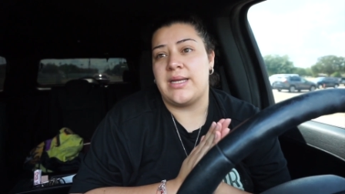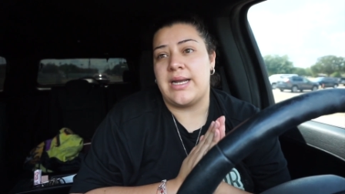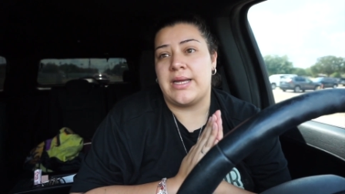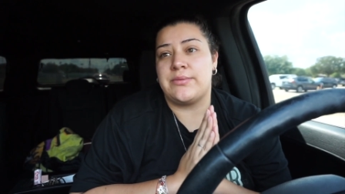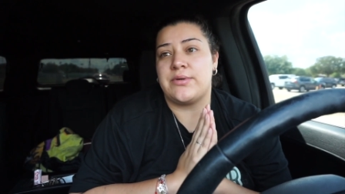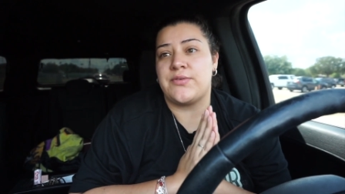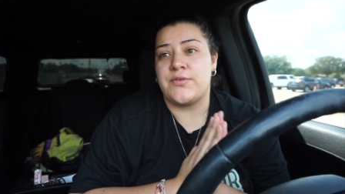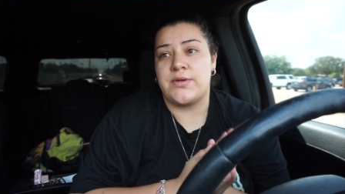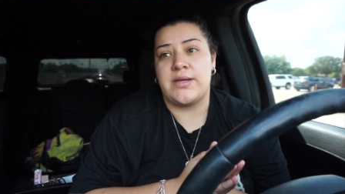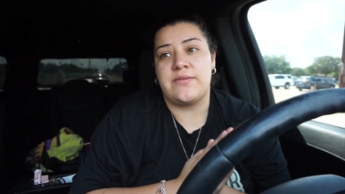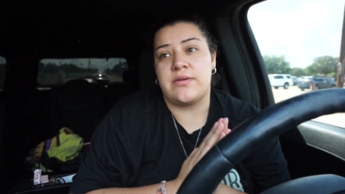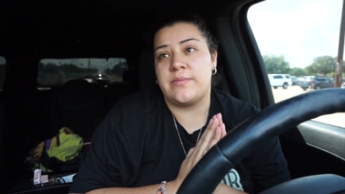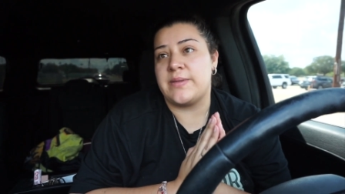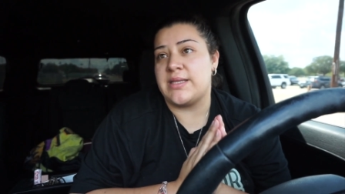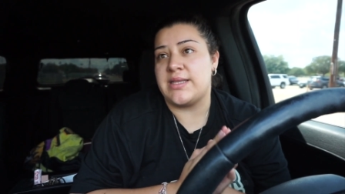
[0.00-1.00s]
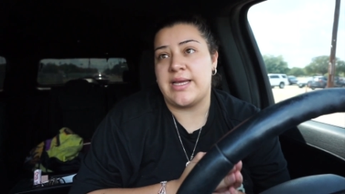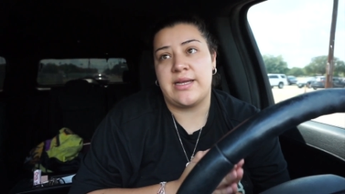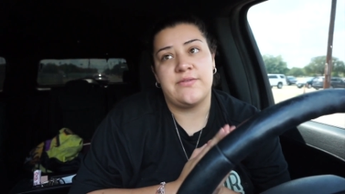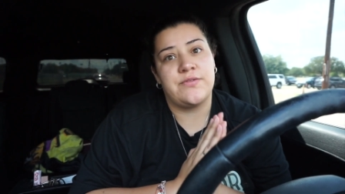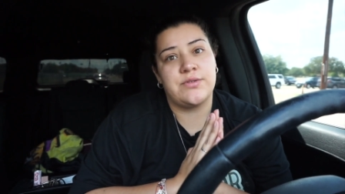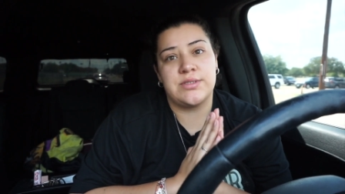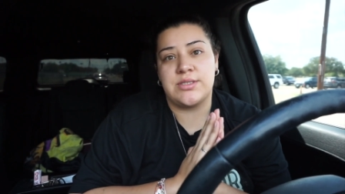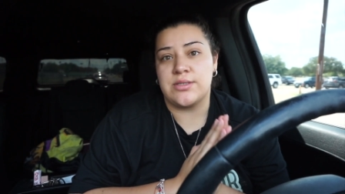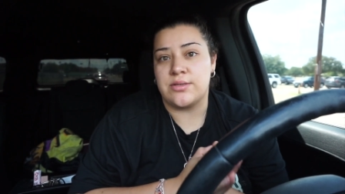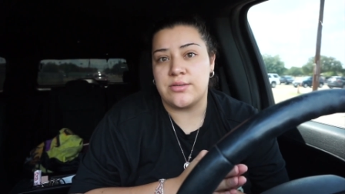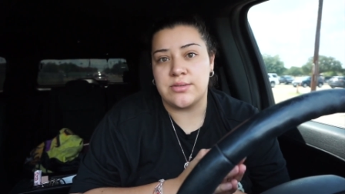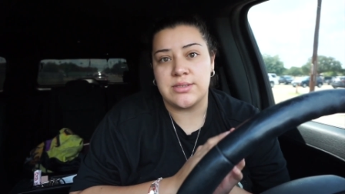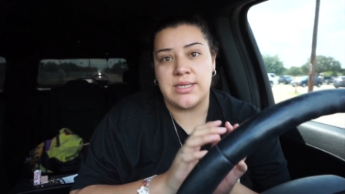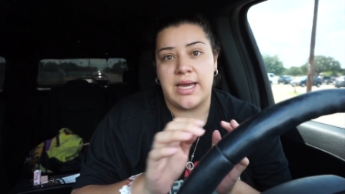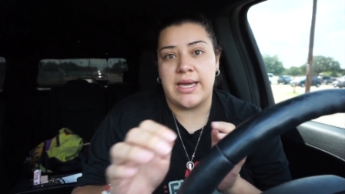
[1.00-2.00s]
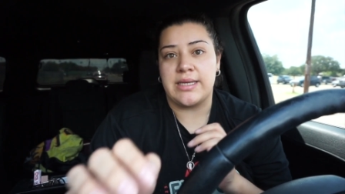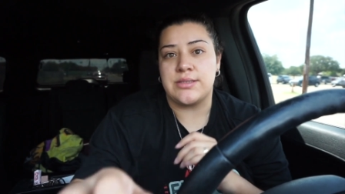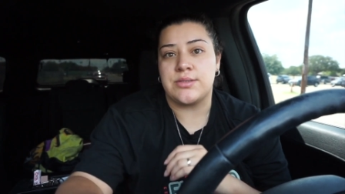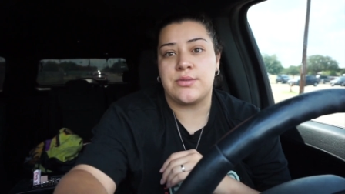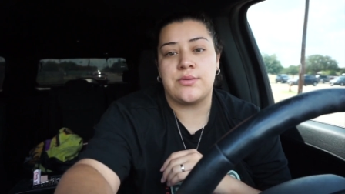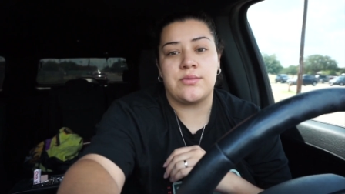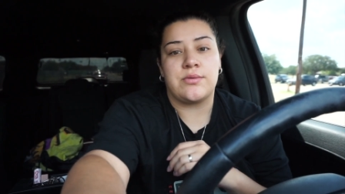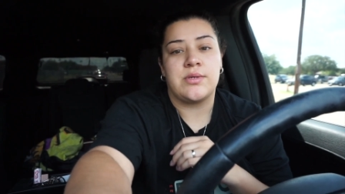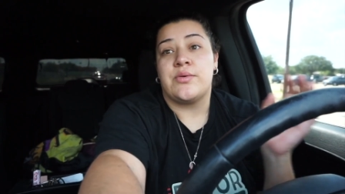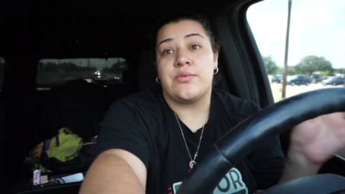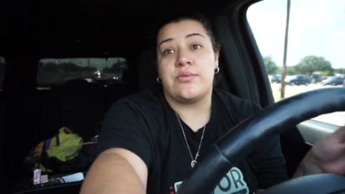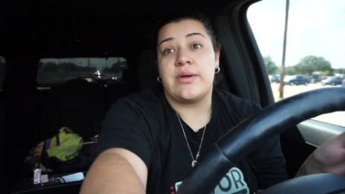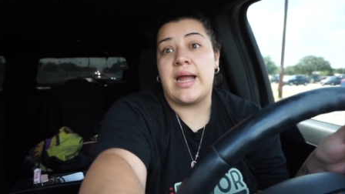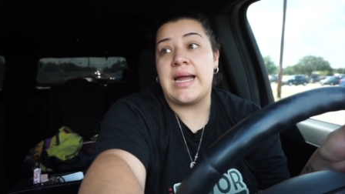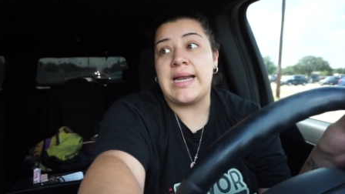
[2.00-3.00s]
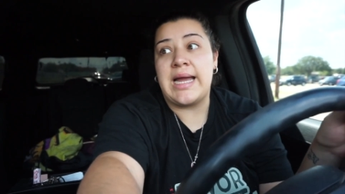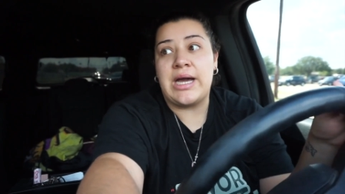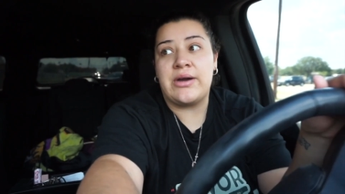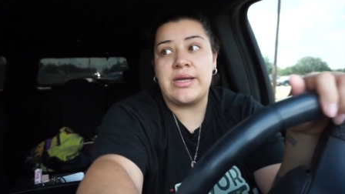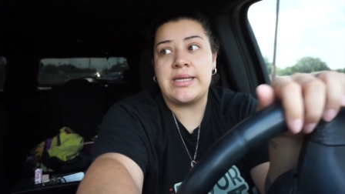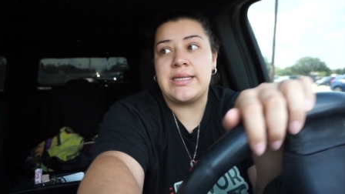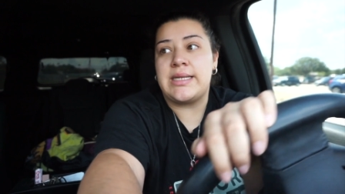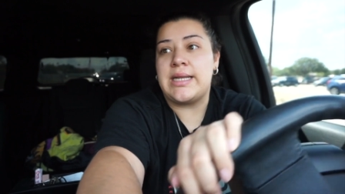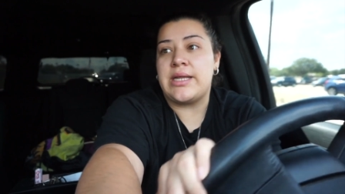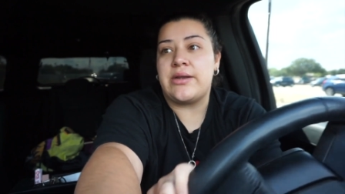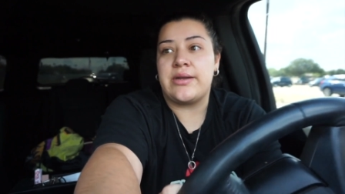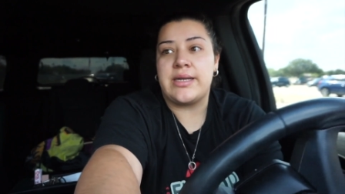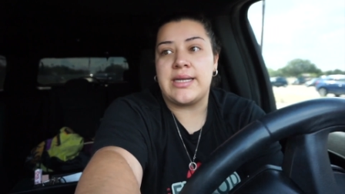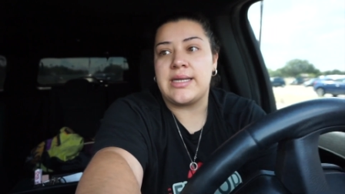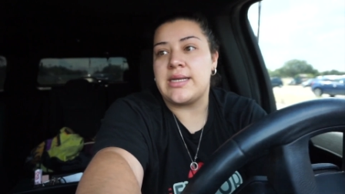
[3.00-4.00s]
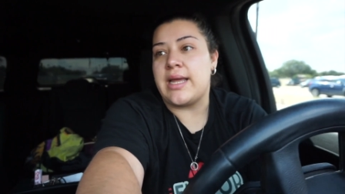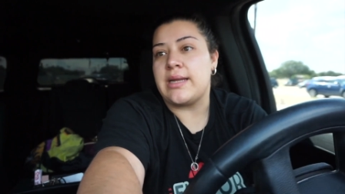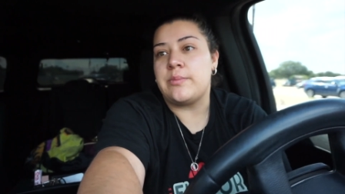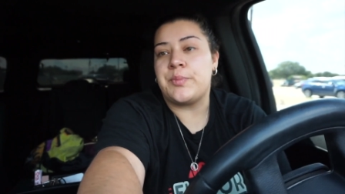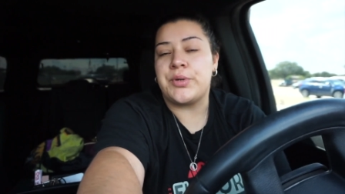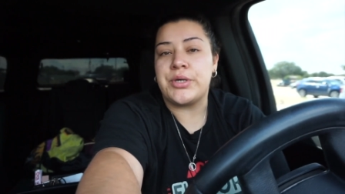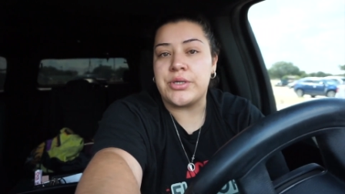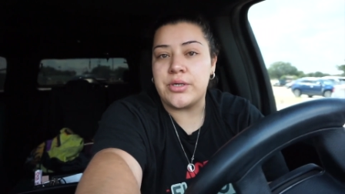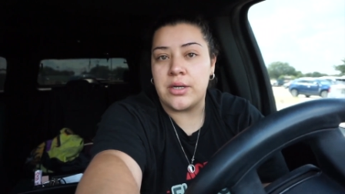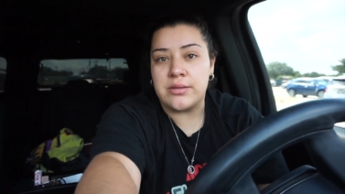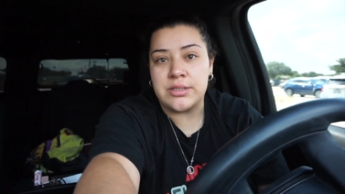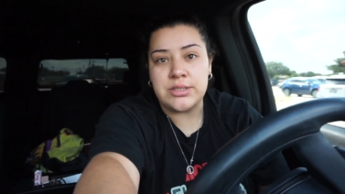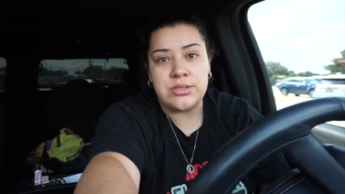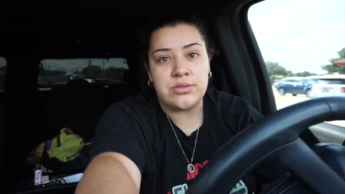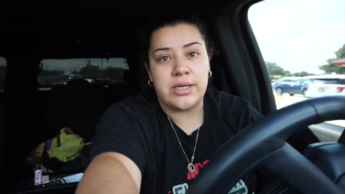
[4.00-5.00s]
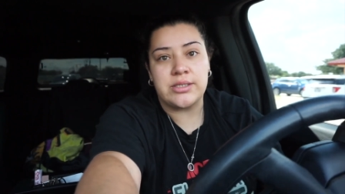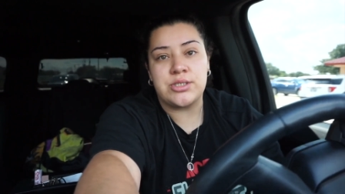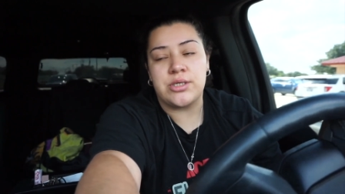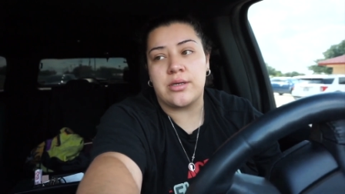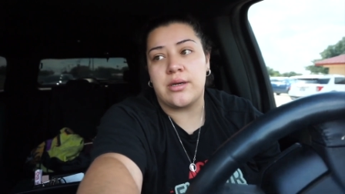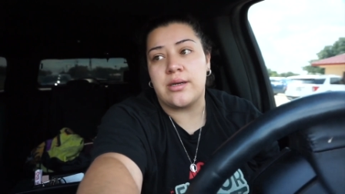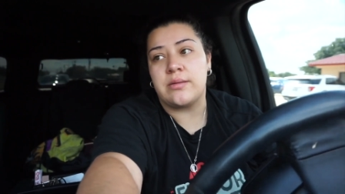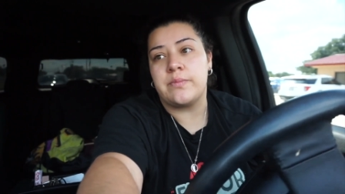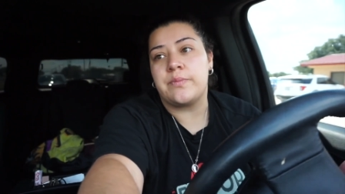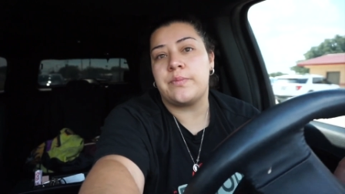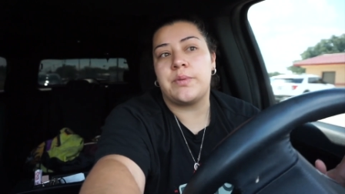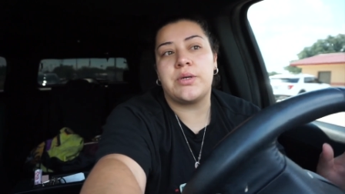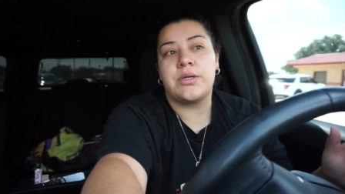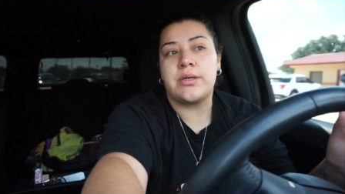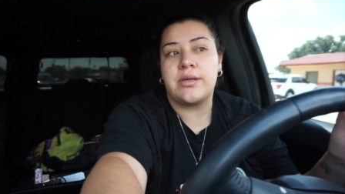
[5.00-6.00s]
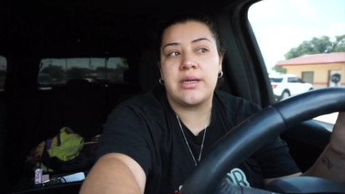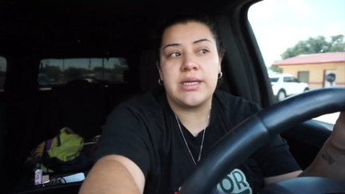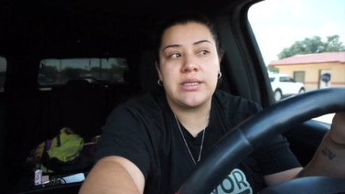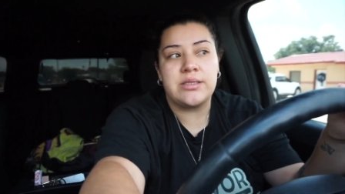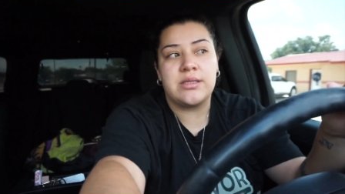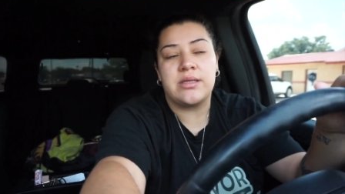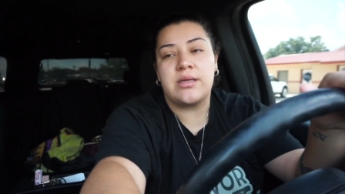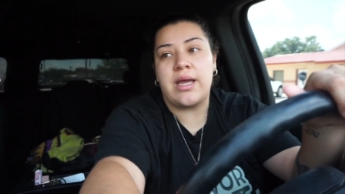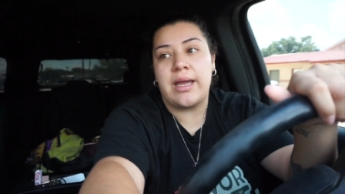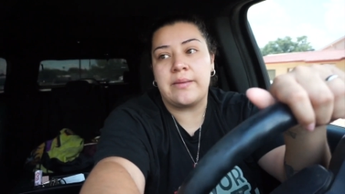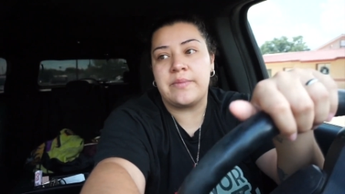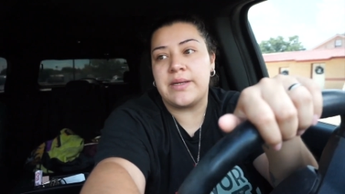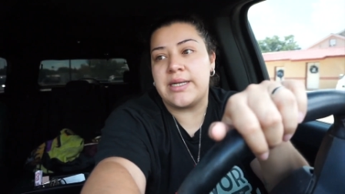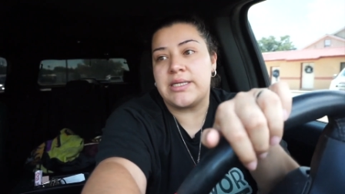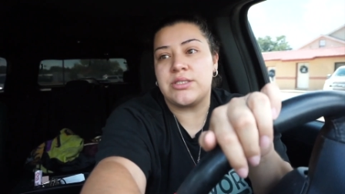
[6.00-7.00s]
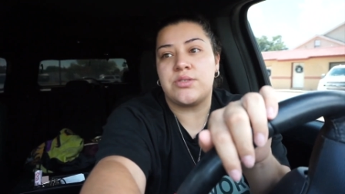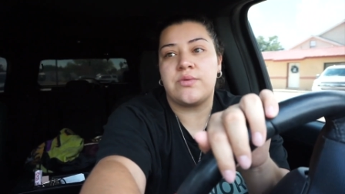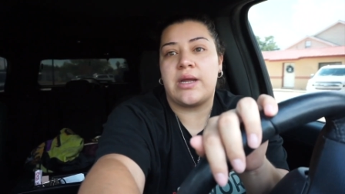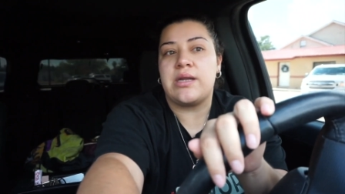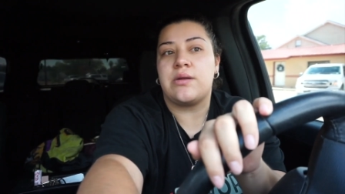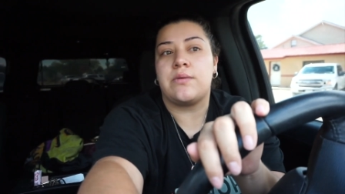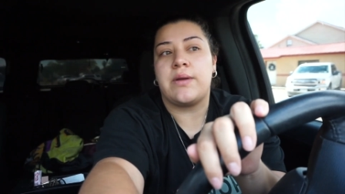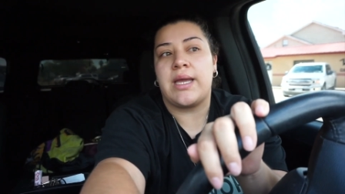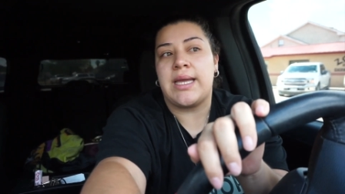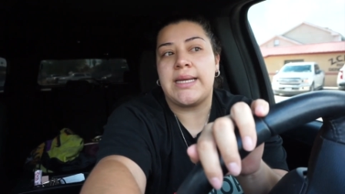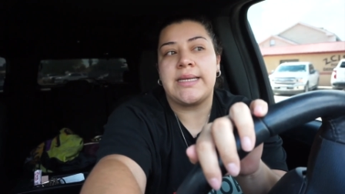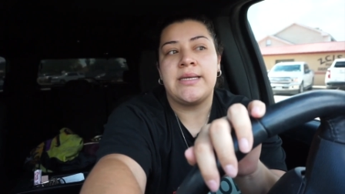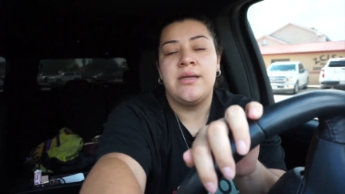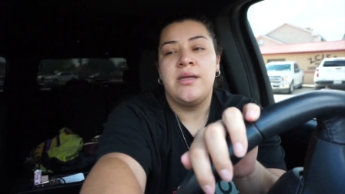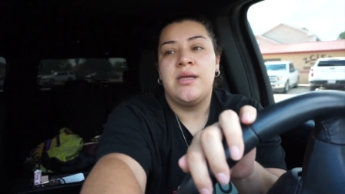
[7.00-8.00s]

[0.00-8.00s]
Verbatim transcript: and I will forever be thankful to those guys who ran out and literally like put her on the stretcher and put her in the ambulance right away,